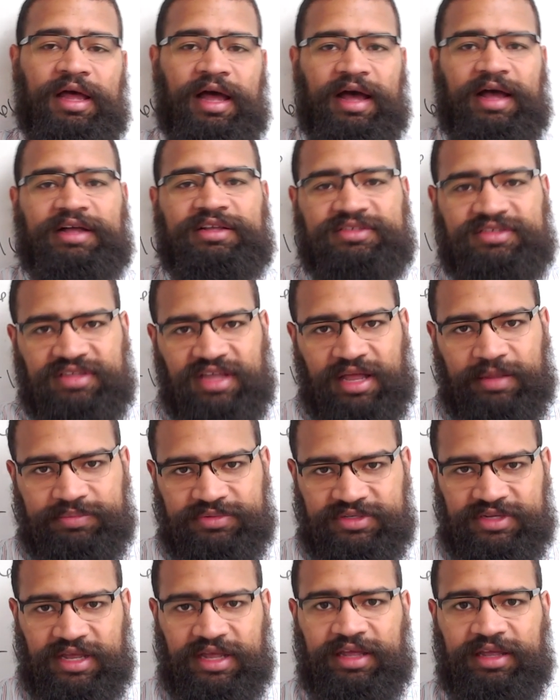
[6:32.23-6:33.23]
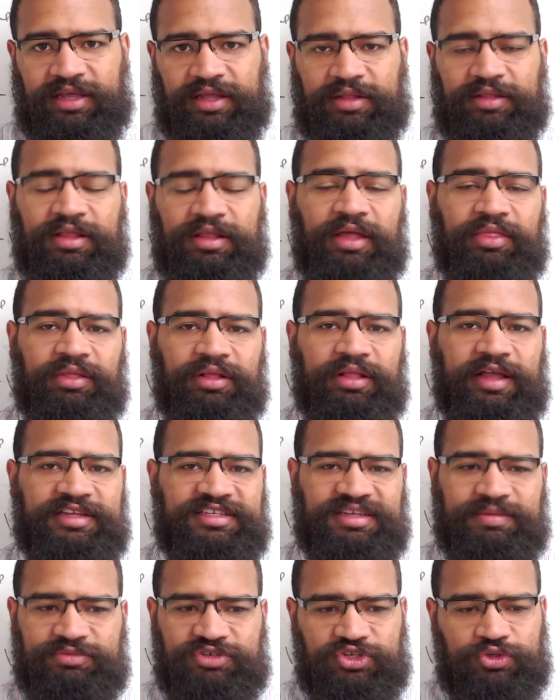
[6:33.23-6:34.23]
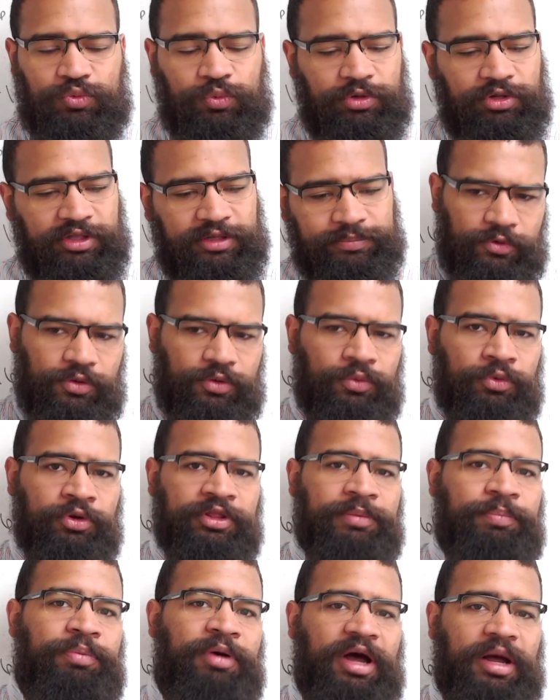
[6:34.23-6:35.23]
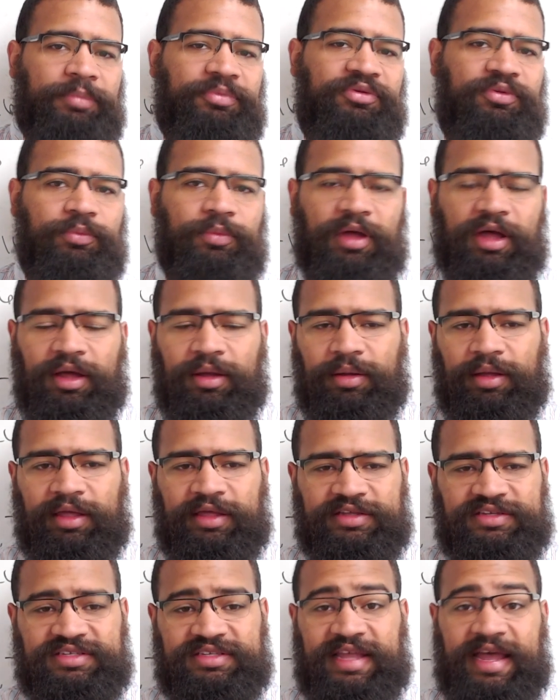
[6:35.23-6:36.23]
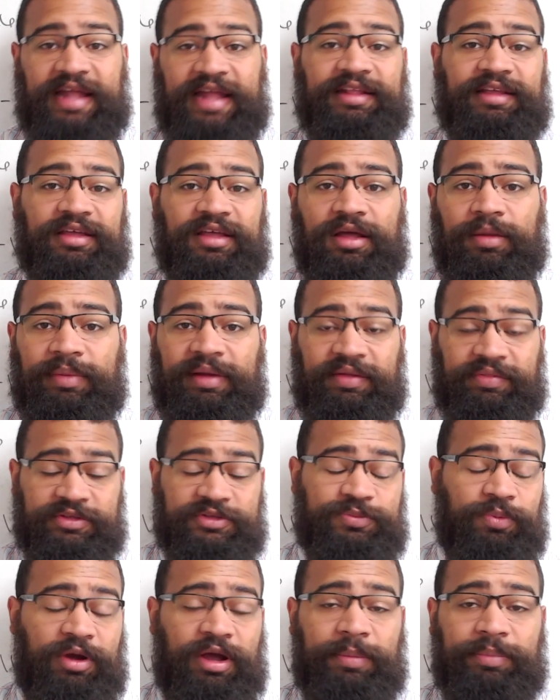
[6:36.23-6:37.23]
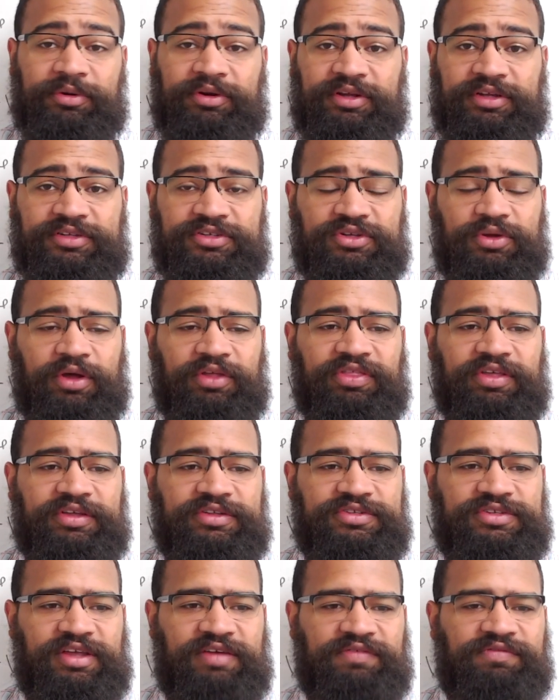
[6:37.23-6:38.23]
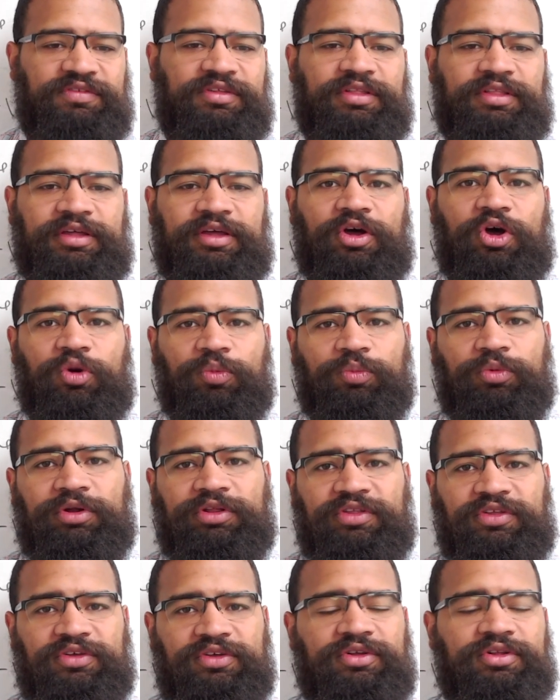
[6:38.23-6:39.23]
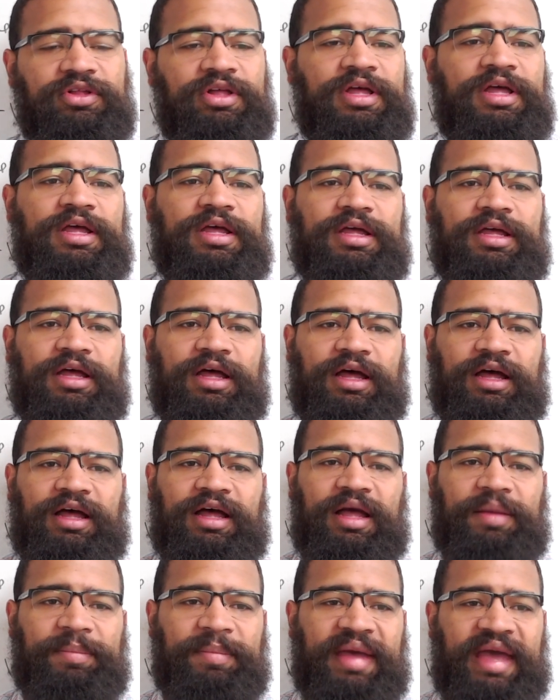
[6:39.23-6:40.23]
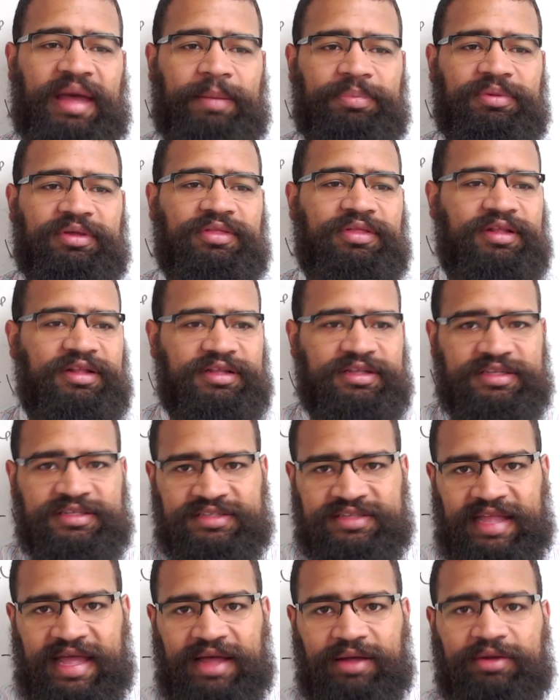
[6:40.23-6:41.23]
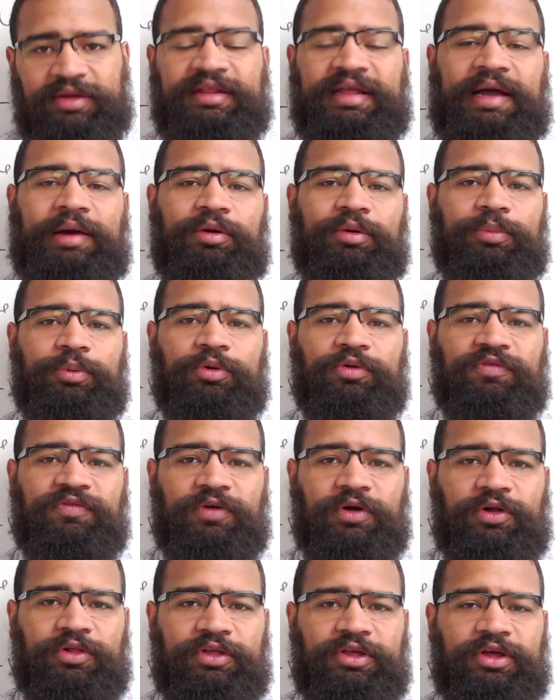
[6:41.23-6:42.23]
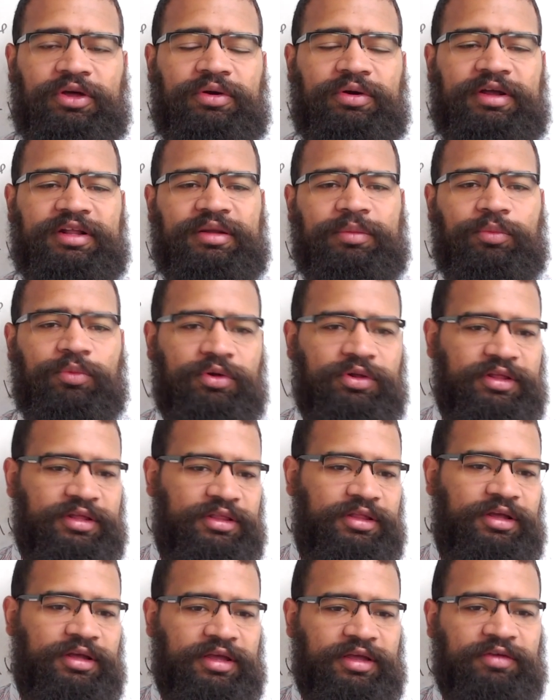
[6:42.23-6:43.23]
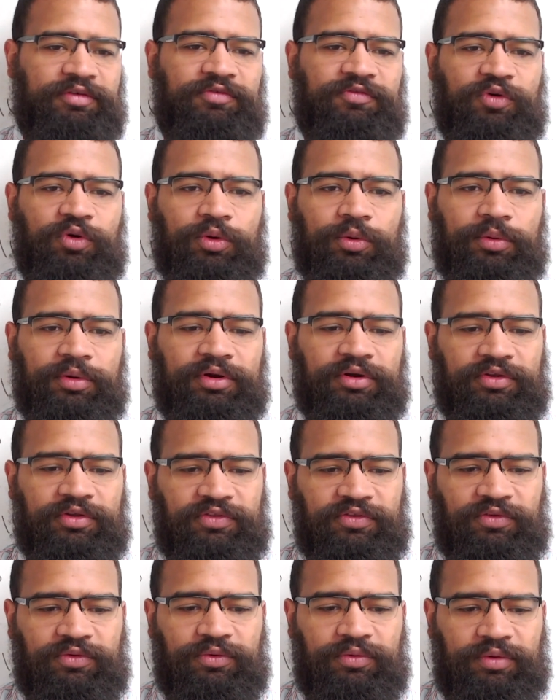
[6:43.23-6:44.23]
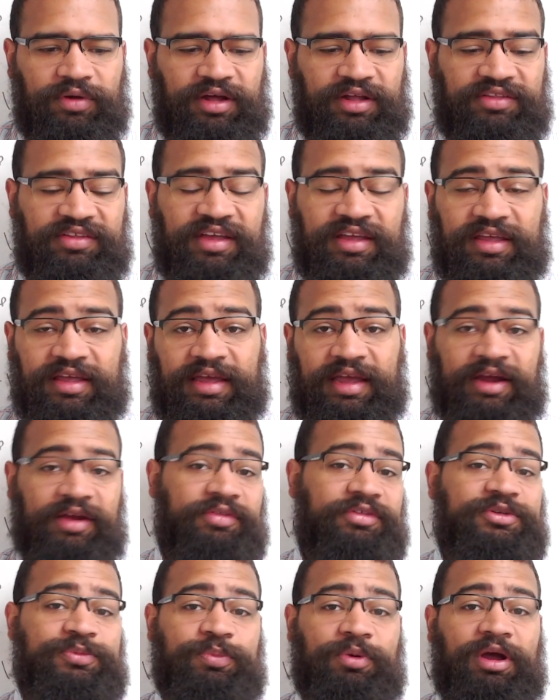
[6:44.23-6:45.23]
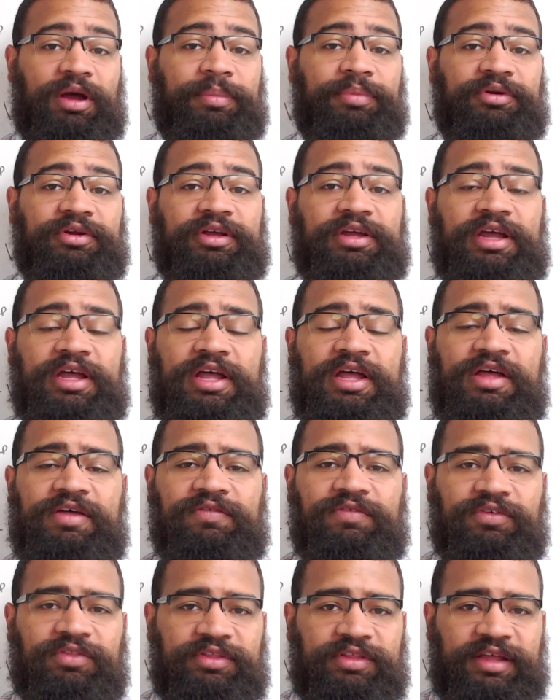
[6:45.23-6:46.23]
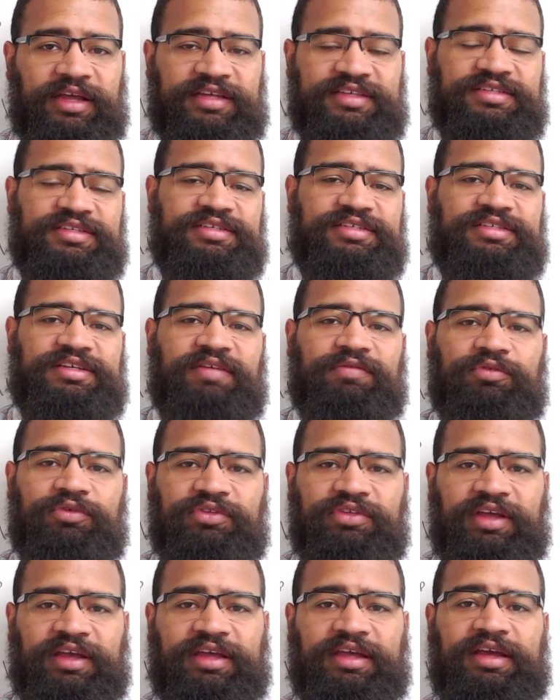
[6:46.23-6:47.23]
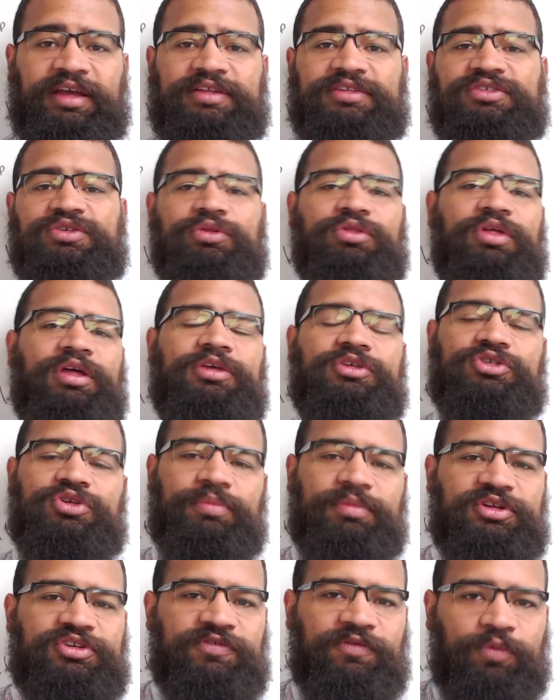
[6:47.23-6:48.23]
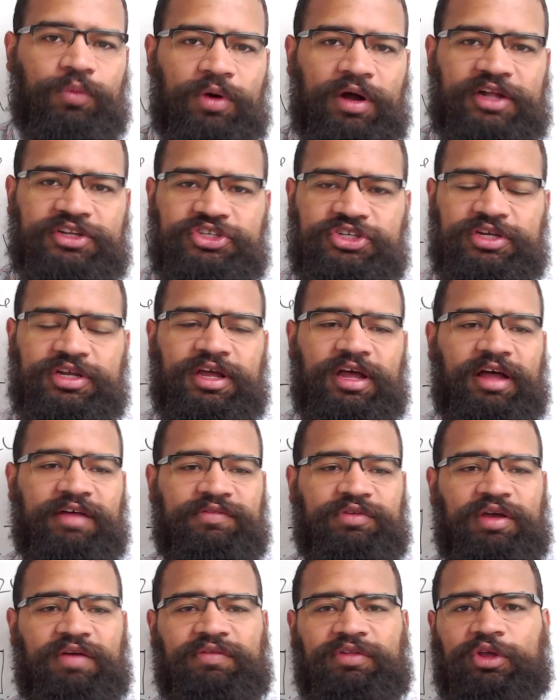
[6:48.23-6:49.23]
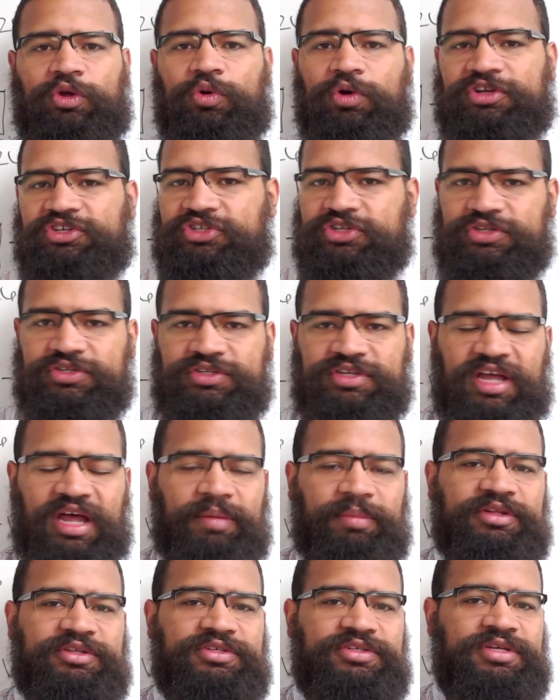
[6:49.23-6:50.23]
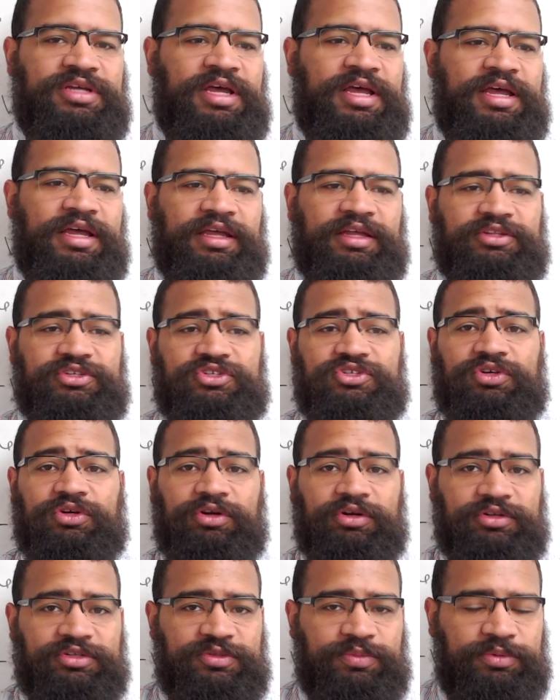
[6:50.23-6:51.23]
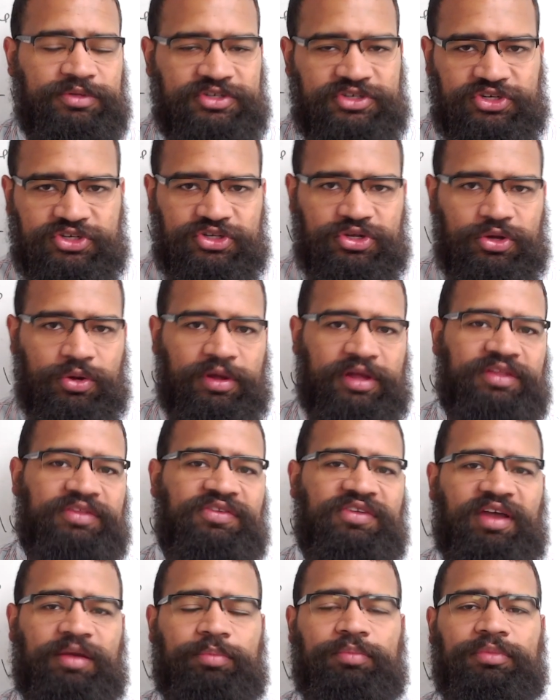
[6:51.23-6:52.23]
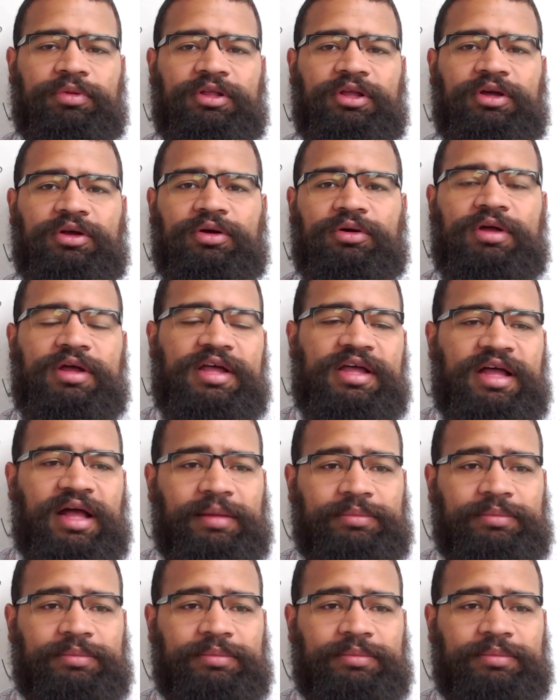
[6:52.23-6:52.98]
I'll stop saying it. Nonetheless, I'm just really, really pumped, uh, ecstatic about this property. So I think it's definitely a home run deal. Uh, I'm happy that it is now in our portfolio, and I'm really looking forward to uh, taking care of this property for the next several decades. So thank you so much for watching. Uh, if you have any questions, comments, concerns, please just go ahead and type them below.